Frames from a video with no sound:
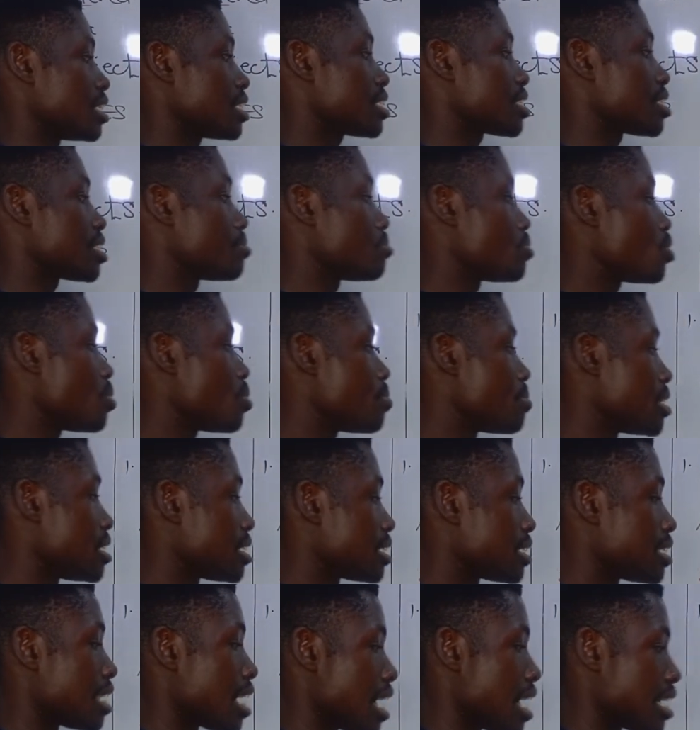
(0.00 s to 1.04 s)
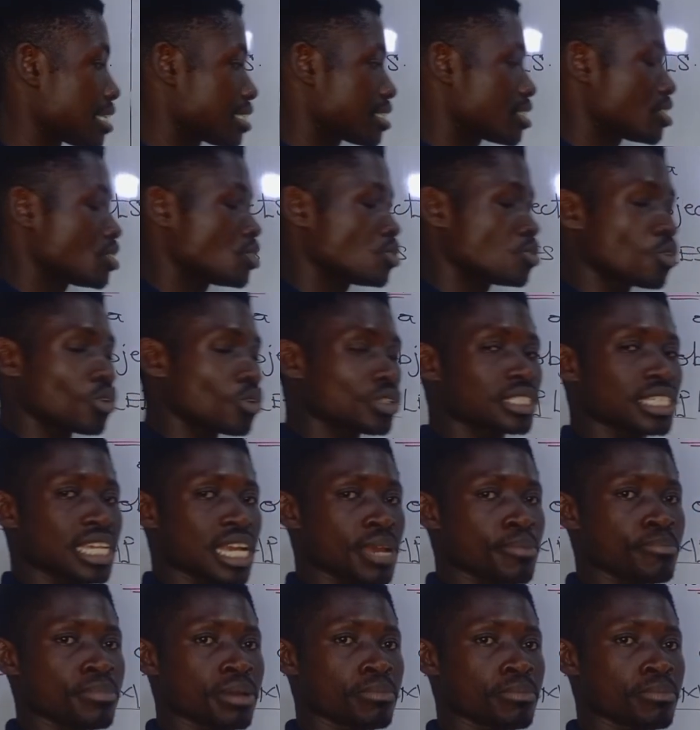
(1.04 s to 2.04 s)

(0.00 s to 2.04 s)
this symbol means that not a